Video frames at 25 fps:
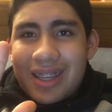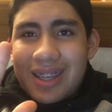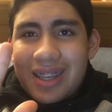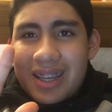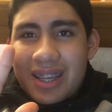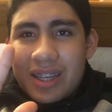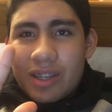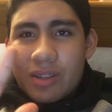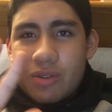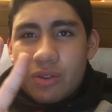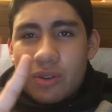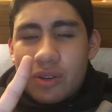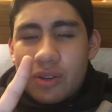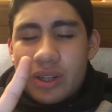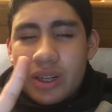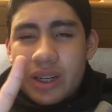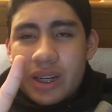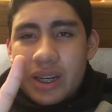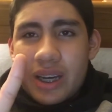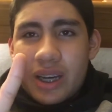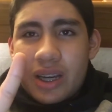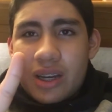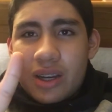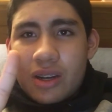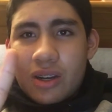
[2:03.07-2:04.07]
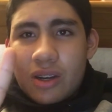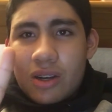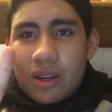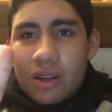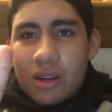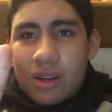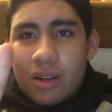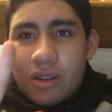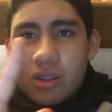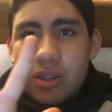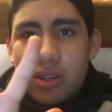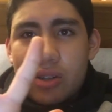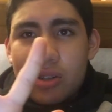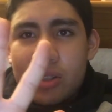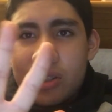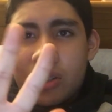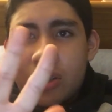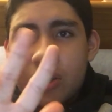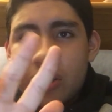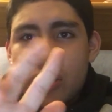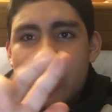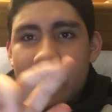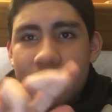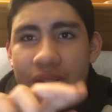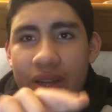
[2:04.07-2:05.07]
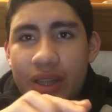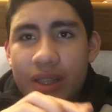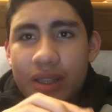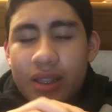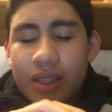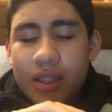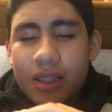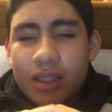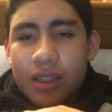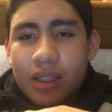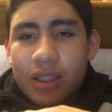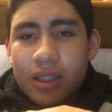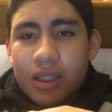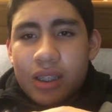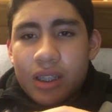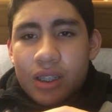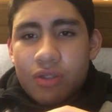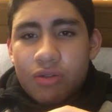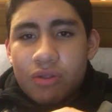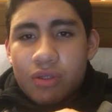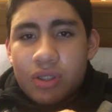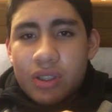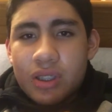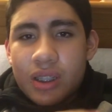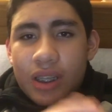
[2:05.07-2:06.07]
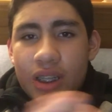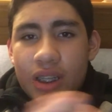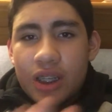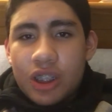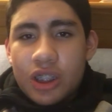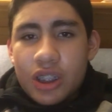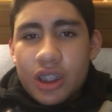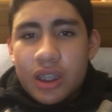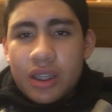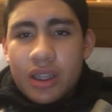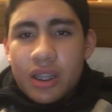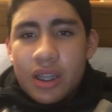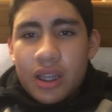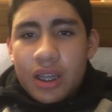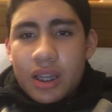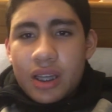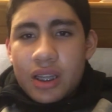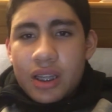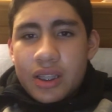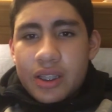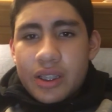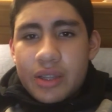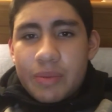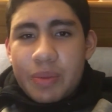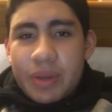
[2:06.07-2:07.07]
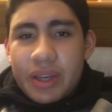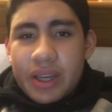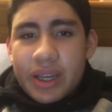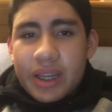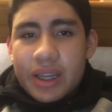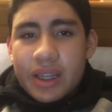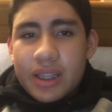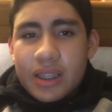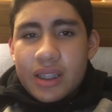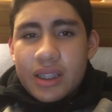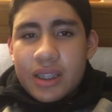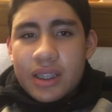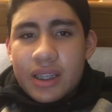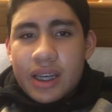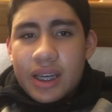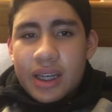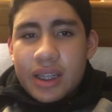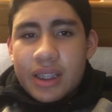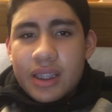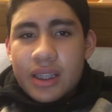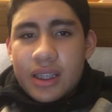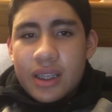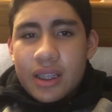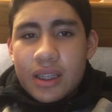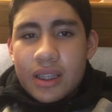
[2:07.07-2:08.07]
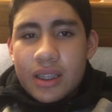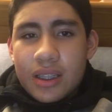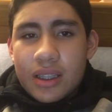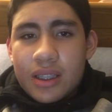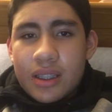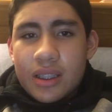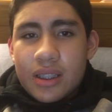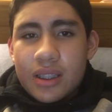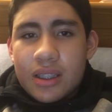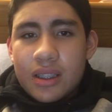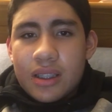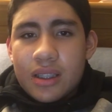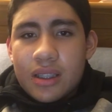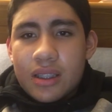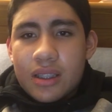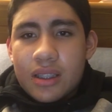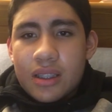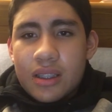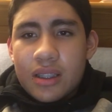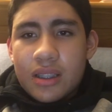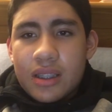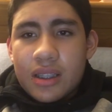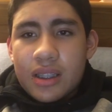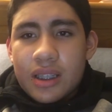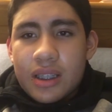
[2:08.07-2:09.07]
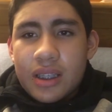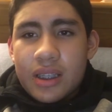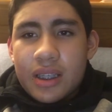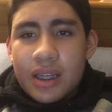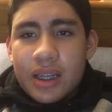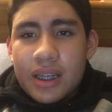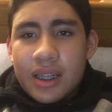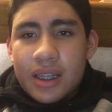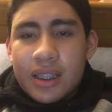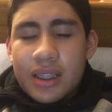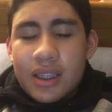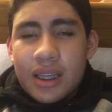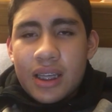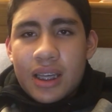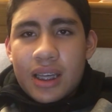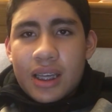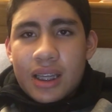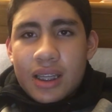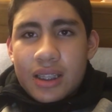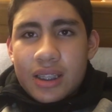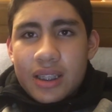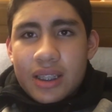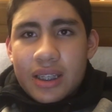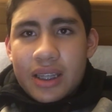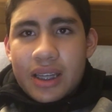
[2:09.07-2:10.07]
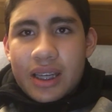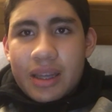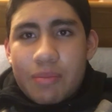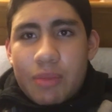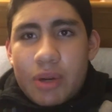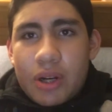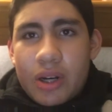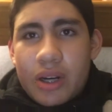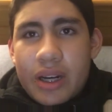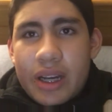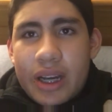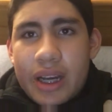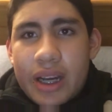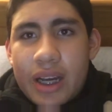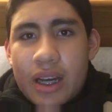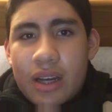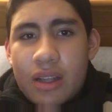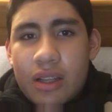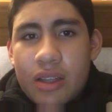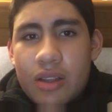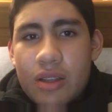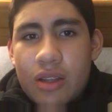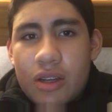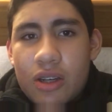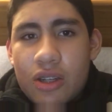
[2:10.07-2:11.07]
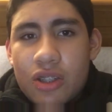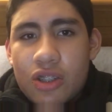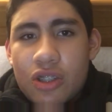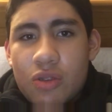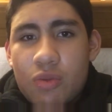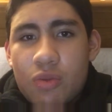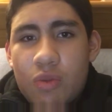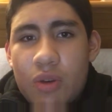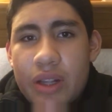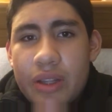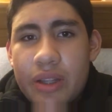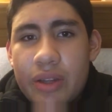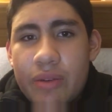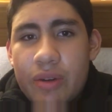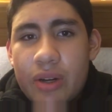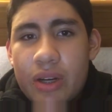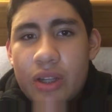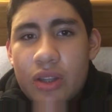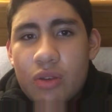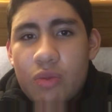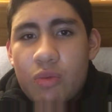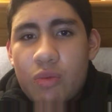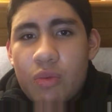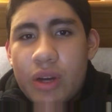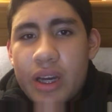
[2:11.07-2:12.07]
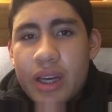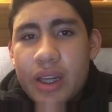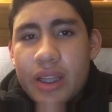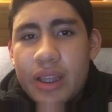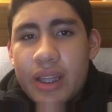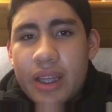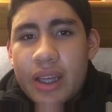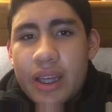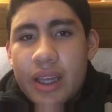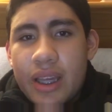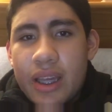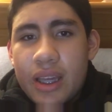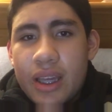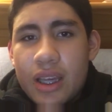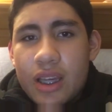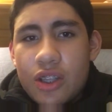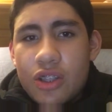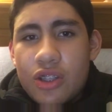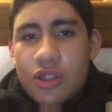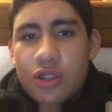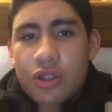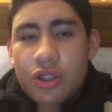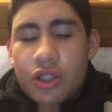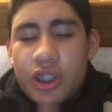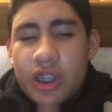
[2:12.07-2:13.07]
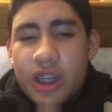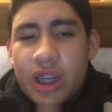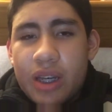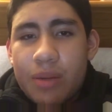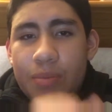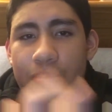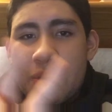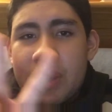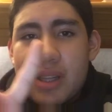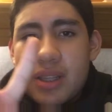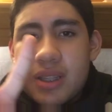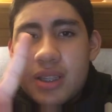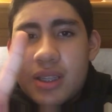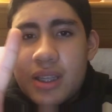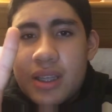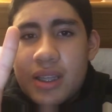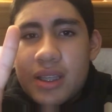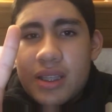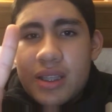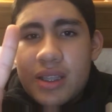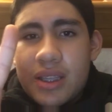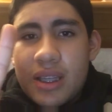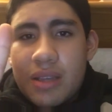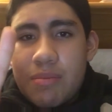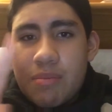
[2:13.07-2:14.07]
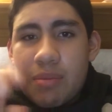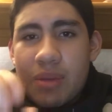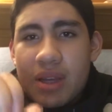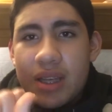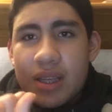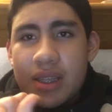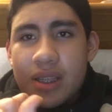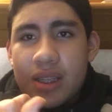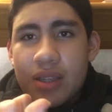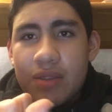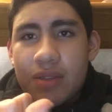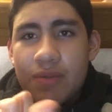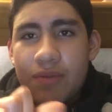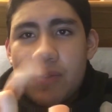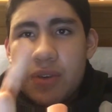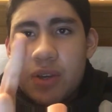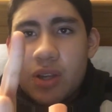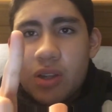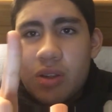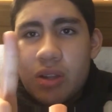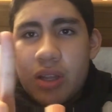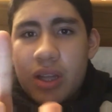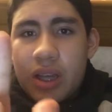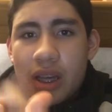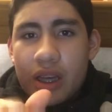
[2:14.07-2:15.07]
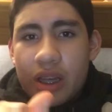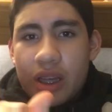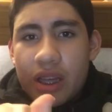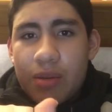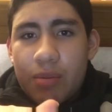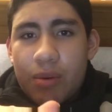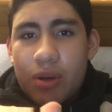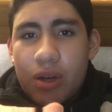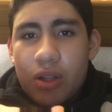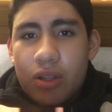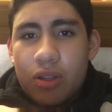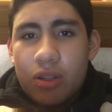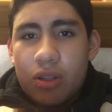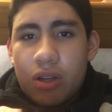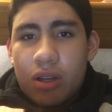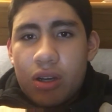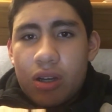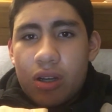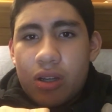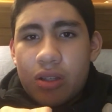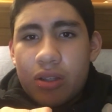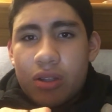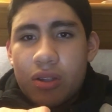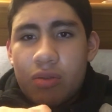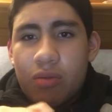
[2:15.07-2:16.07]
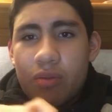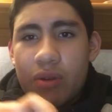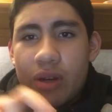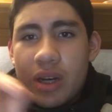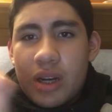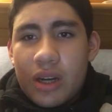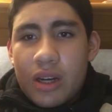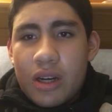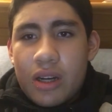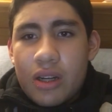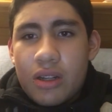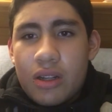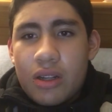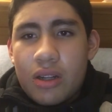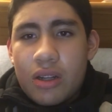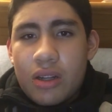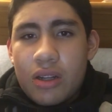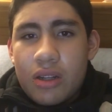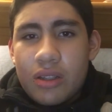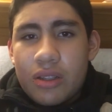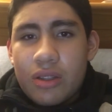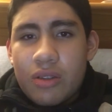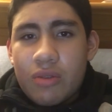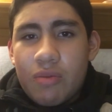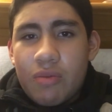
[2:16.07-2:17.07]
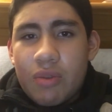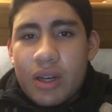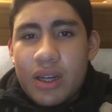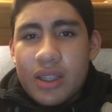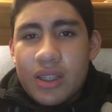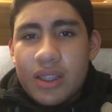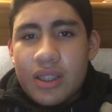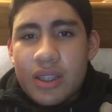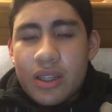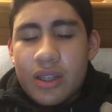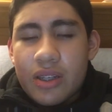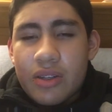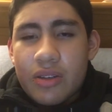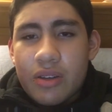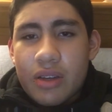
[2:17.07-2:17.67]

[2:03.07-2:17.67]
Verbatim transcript: and Gloria all go to the Grand Central Station to pick to get to get to get Mario out. And also while they're on the way, they two chimpanzees named Mason and Phil came on on the on, on the way to the